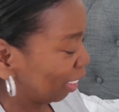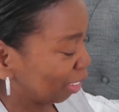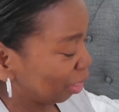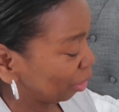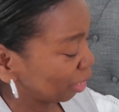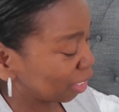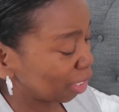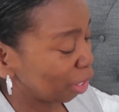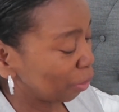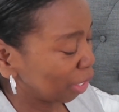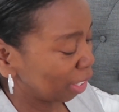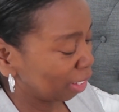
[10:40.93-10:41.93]
You know, there's
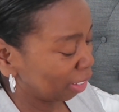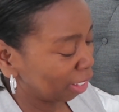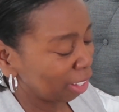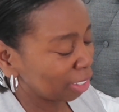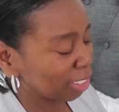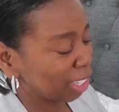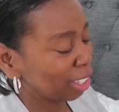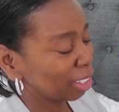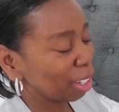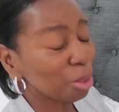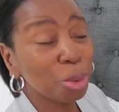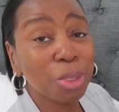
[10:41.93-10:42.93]
so many in there. I
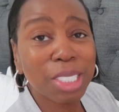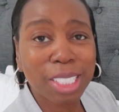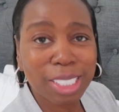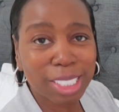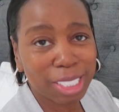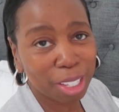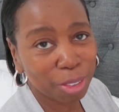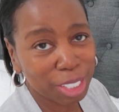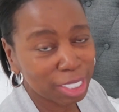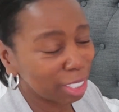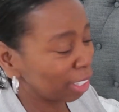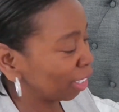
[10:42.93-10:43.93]
take goals
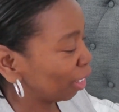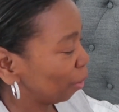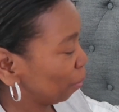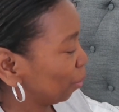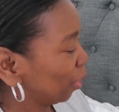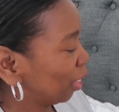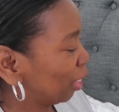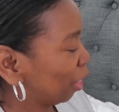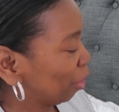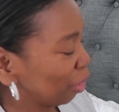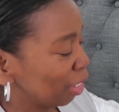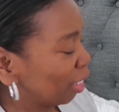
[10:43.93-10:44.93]
seriously. You
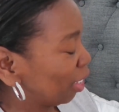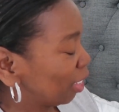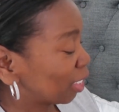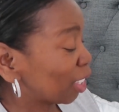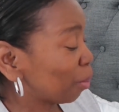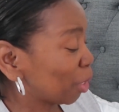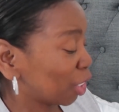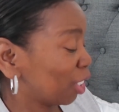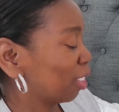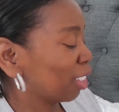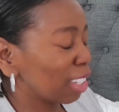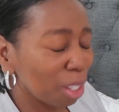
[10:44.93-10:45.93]
know, so
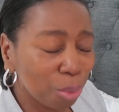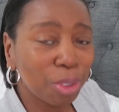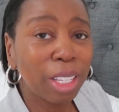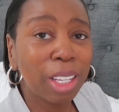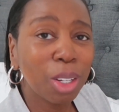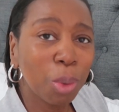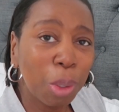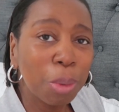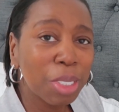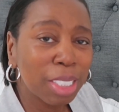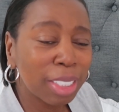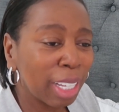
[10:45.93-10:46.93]
much lovely
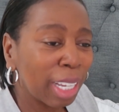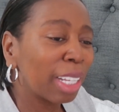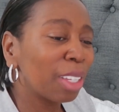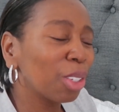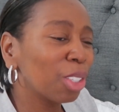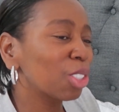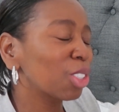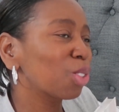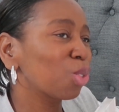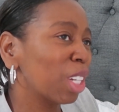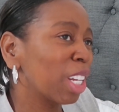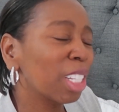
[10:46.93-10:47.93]
quotes in there that you can
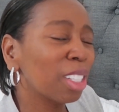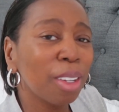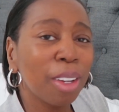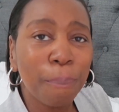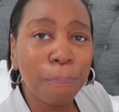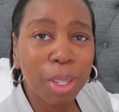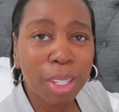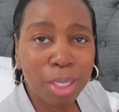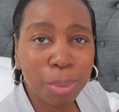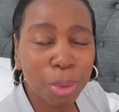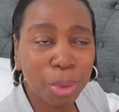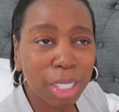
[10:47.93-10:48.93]
just read
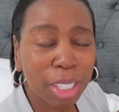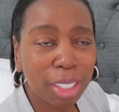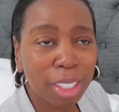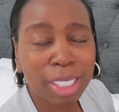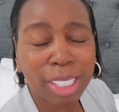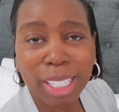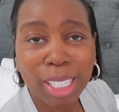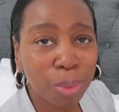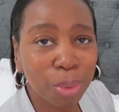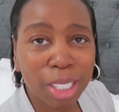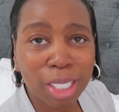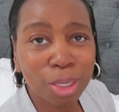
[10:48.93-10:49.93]
in the morning, in the
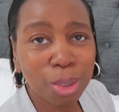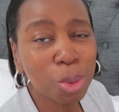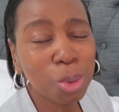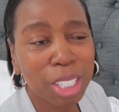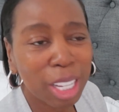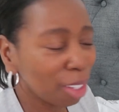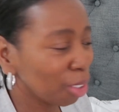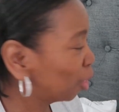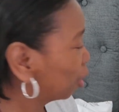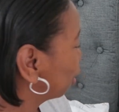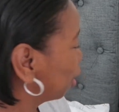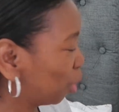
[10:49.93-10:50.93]
evening, all day
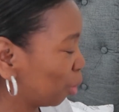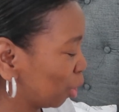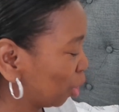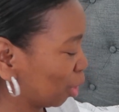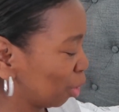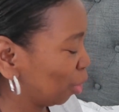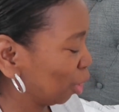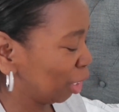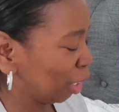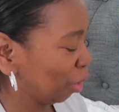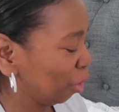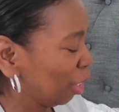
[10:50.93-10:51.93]
long if you want to,
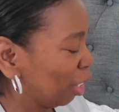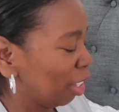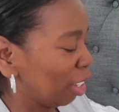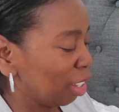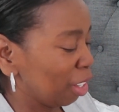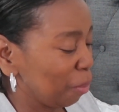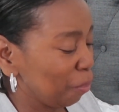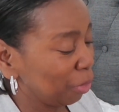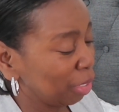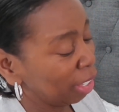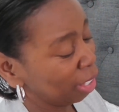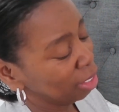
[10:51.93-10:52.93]
you know.
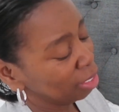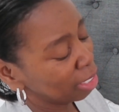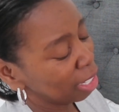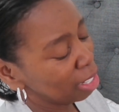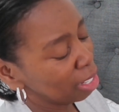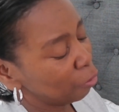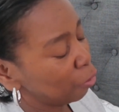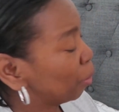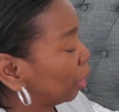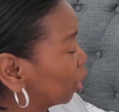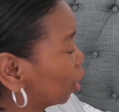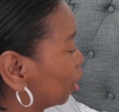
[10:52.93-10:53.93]
Yeah, daily
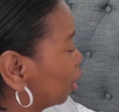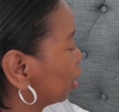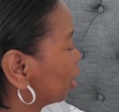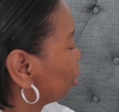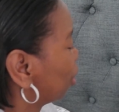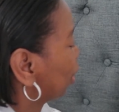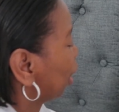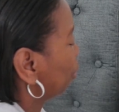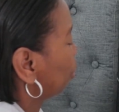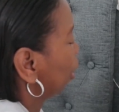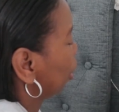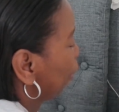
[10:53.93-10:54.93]
affirmations. I've got
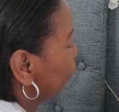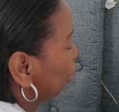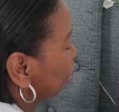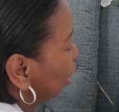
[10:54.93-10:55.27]
that one.